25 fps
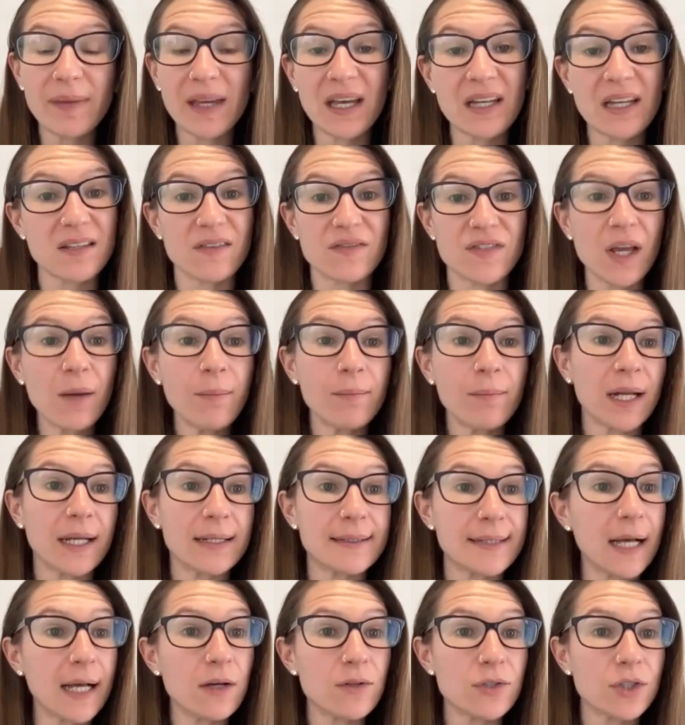because if
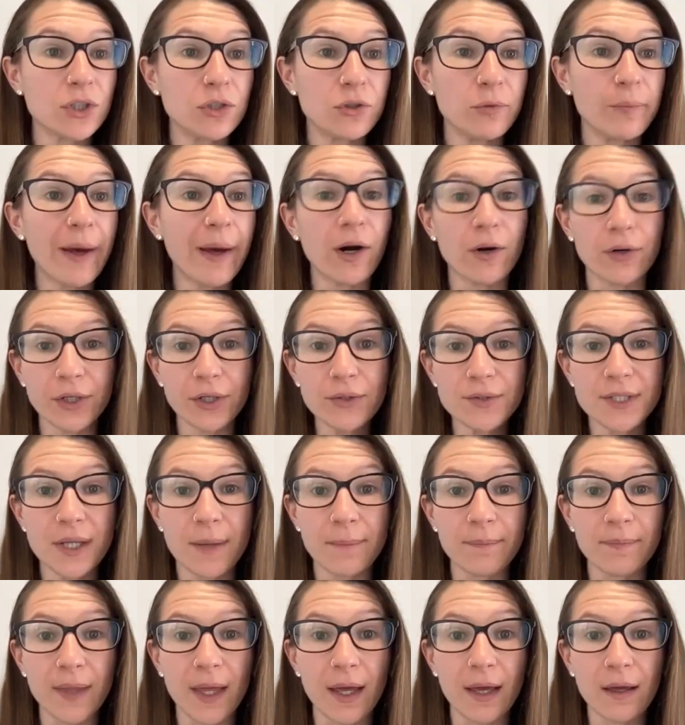somebody tells you you better do
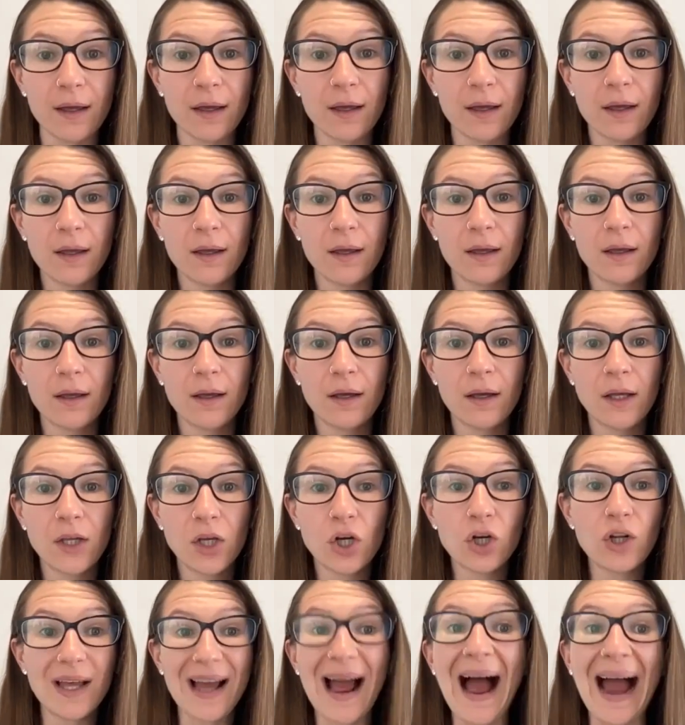something,
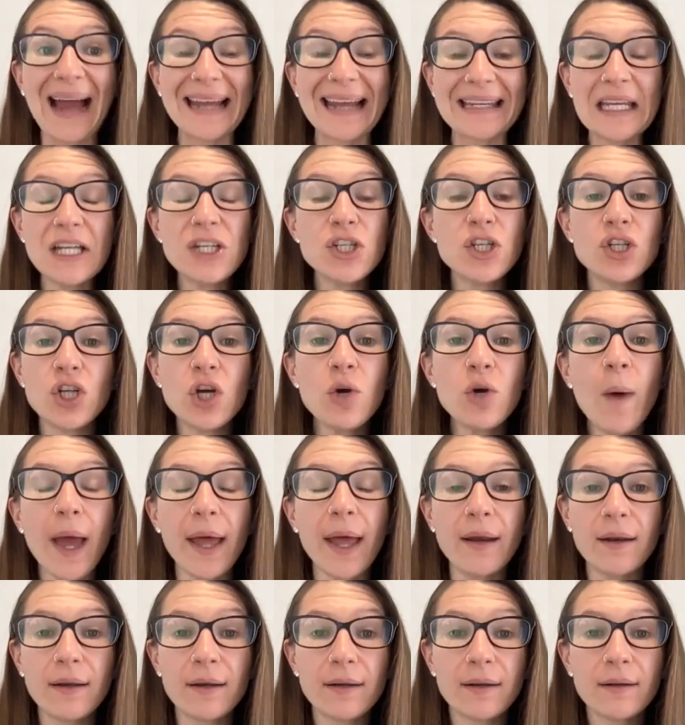you're like, I need to do
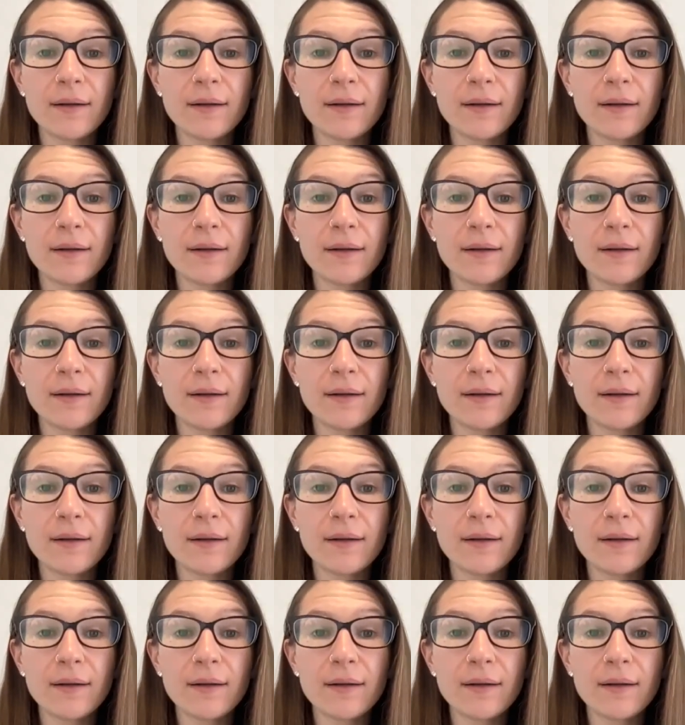it.